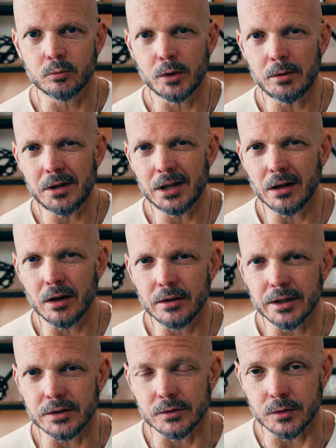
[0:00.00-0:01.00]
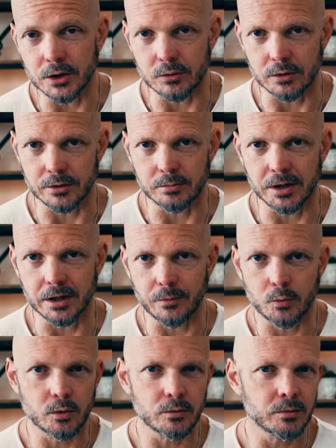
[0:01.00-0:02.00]
women aren't as visual as men.
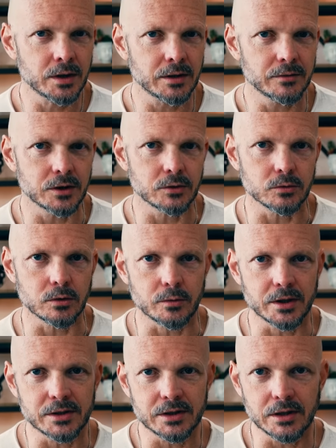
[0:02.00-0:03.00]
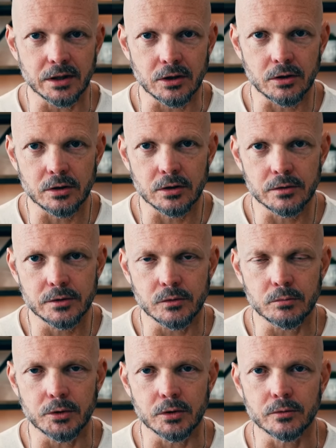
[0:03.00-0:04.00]
We're really visual. We see the curves of
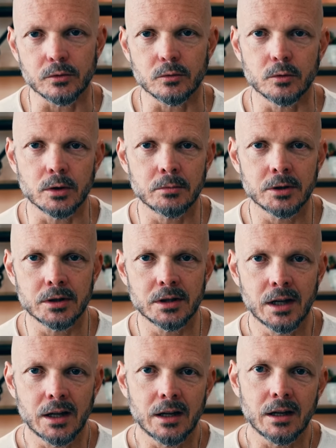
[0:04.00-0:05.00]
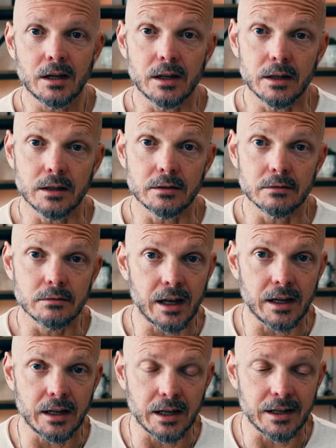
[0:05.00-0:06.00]
a beautiful woman and
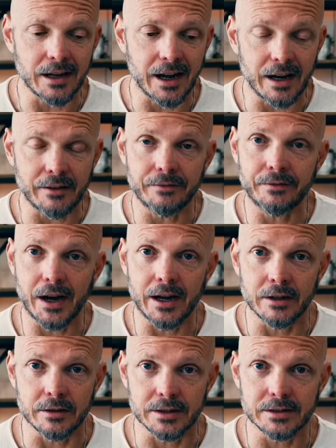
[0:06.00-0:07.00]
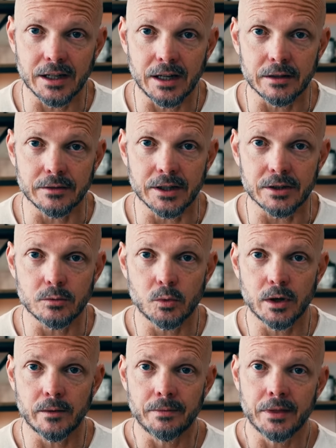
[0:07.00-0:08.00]
it can ignite a fire inside of us.
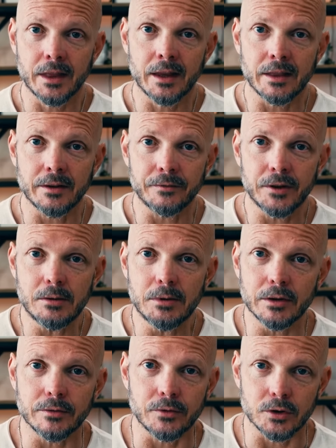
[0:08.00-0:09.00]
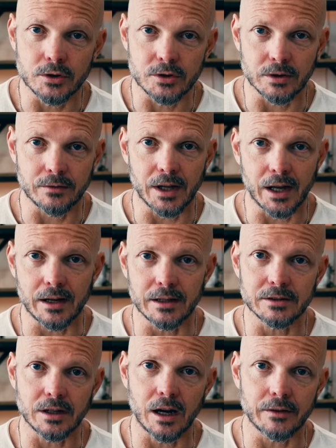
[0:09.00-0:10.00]
Well, the female version of that
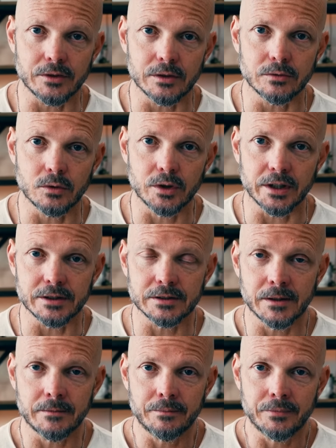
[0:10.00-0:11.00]
is often voice.